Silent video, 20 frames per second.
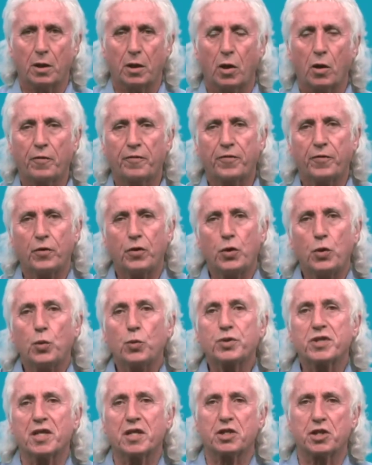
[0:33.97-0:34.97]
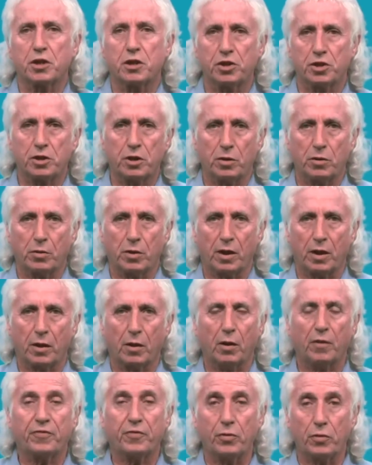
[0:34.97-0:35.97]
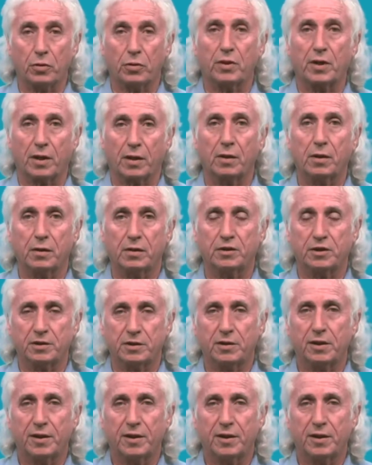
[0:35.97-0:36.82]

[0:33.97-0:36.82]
of usage engineering of new technology.